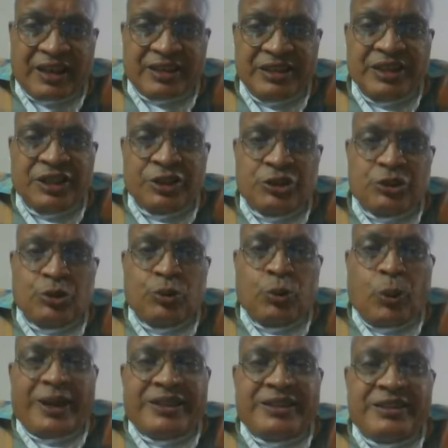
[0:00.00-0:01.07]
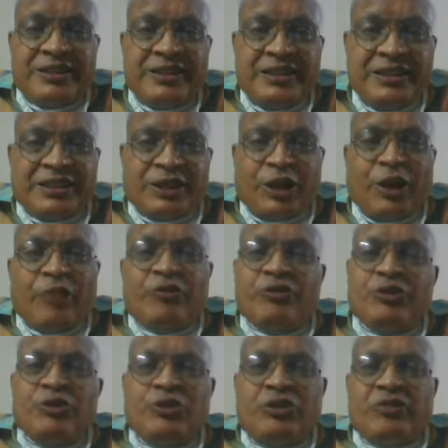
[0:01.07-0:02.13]
are linked to 1 year
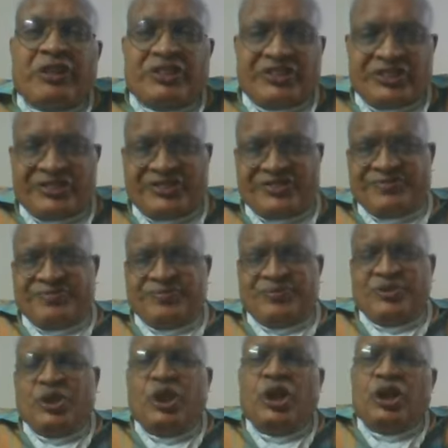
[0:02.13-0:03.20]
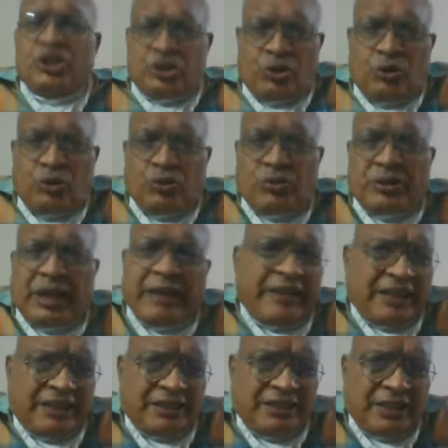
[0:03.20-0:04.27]
of universe. So
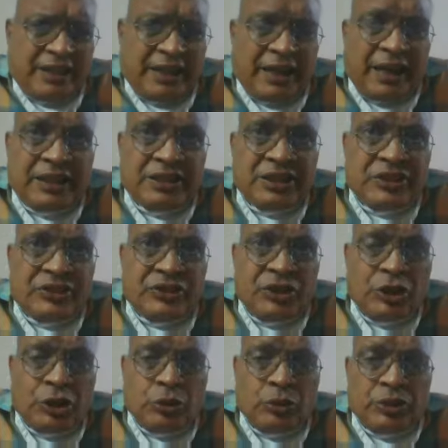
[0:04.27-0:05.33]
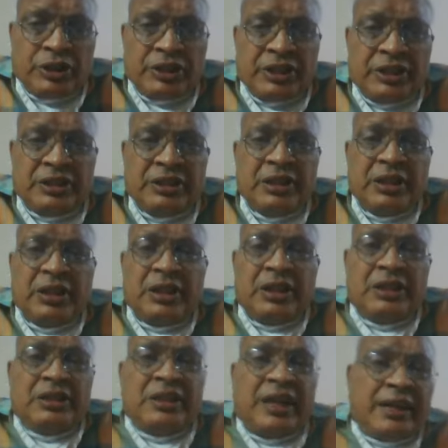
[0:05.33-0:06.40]
well, I just included
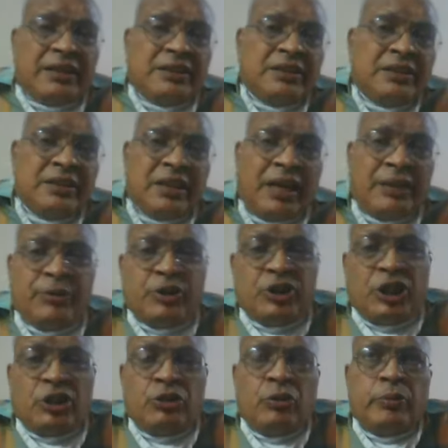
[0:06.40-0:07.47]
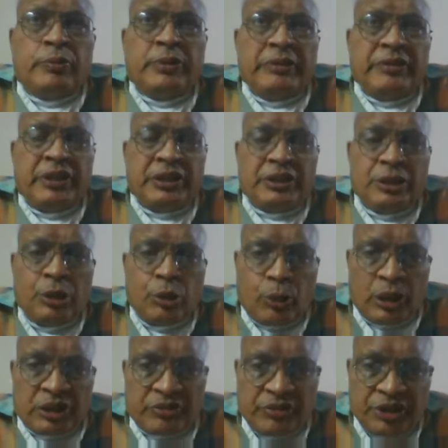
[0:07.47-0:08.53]
in that, because I don't believe in
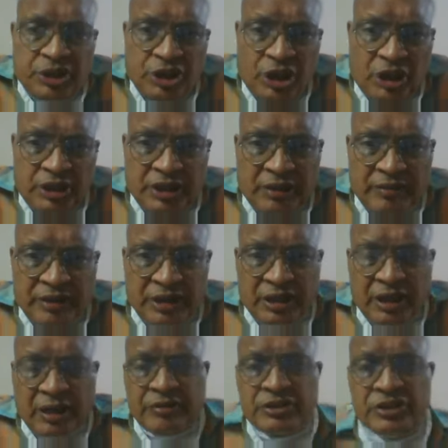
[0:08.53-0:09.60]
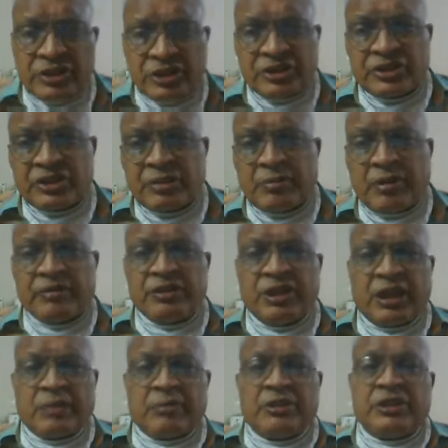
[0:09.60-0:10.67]
what we call in our system,
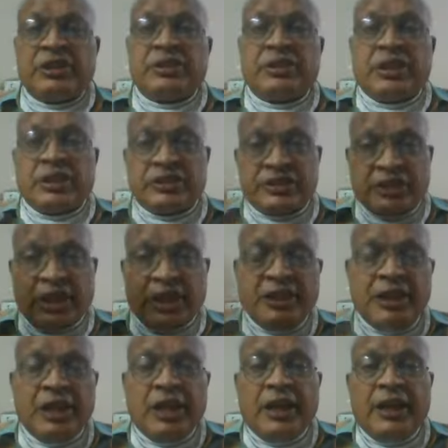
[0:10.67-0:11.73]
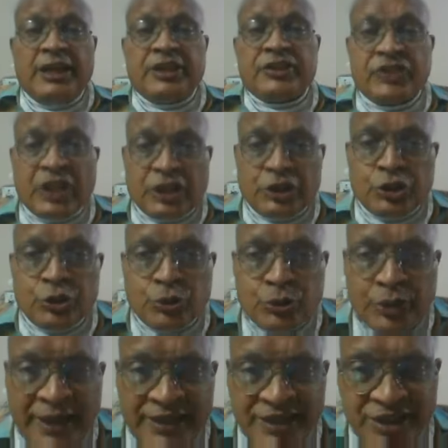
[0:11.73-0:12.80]
our dharma. They say it is
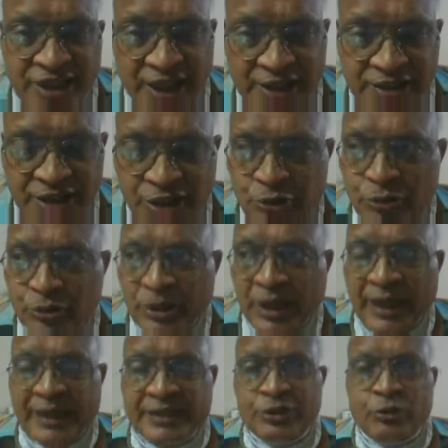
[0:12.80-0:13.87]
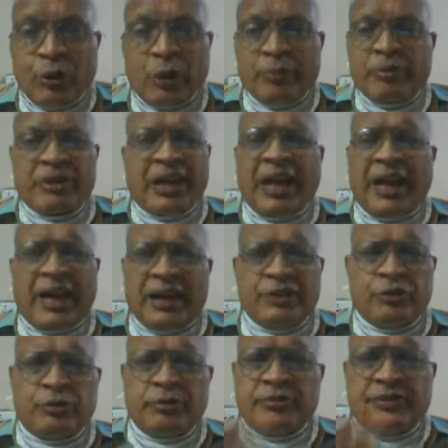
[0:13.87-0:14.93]
Satyug and Treta Yuga and Dwapar.
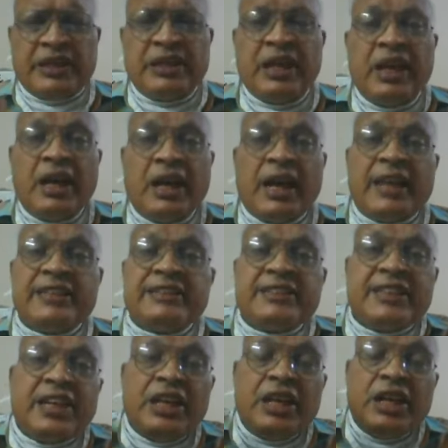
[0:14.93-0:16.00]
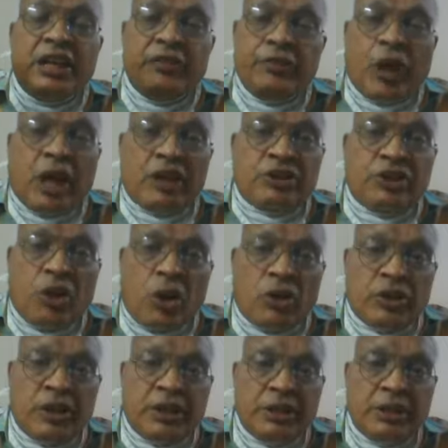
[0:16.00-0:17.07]
I don't believe that. I say if you are
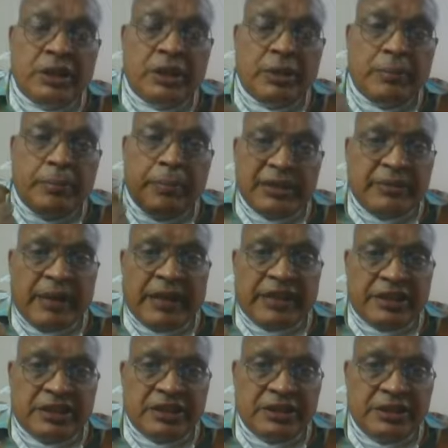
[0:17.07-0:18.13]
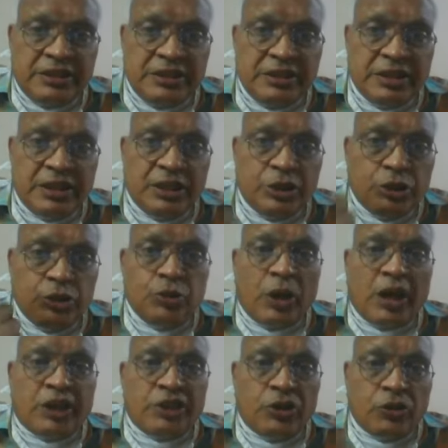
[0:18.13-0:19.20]
talking mathematically,
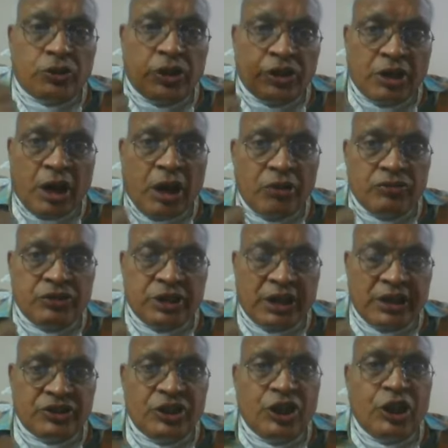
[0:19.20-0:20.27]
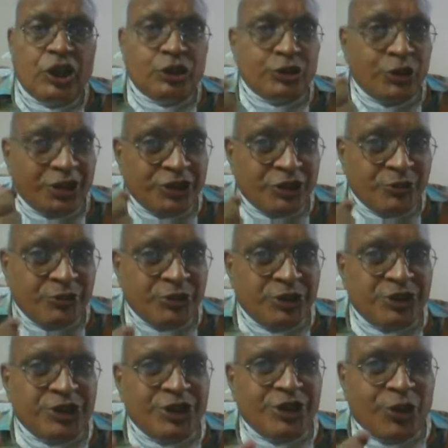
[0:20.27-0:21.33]
you are talking countings, so it should
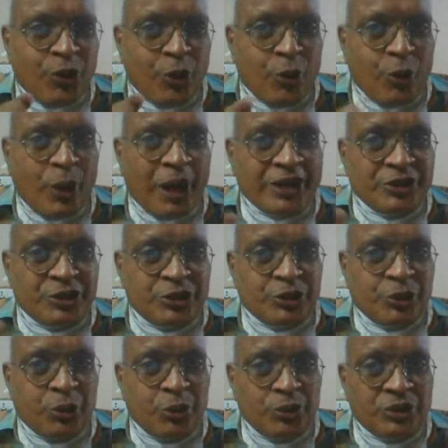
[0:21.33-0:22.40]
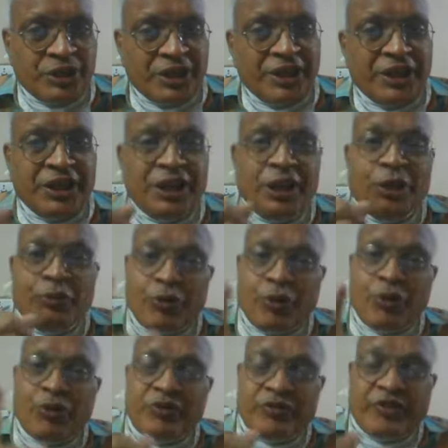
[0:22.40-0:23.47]
be 0, 1, 2, 3,
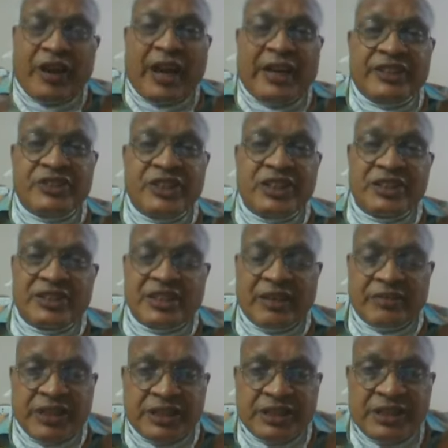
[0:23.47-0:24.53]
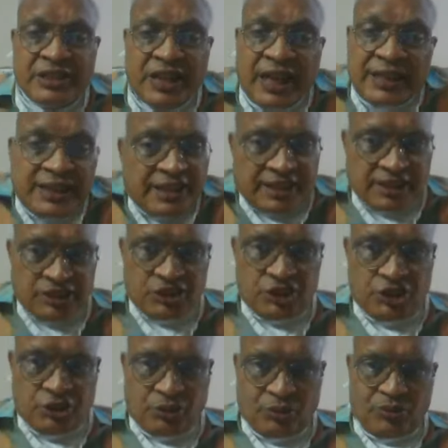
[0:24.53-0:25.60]
4, 5, 6, 7, 8, and 9, and
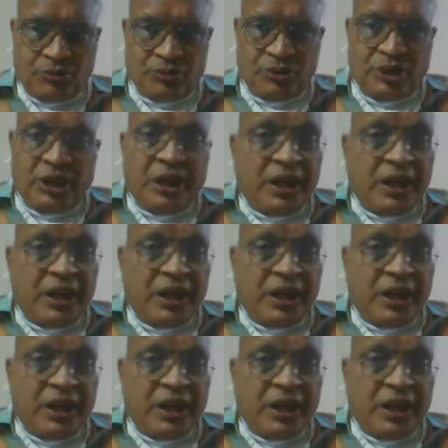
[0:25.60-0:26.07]
then 0.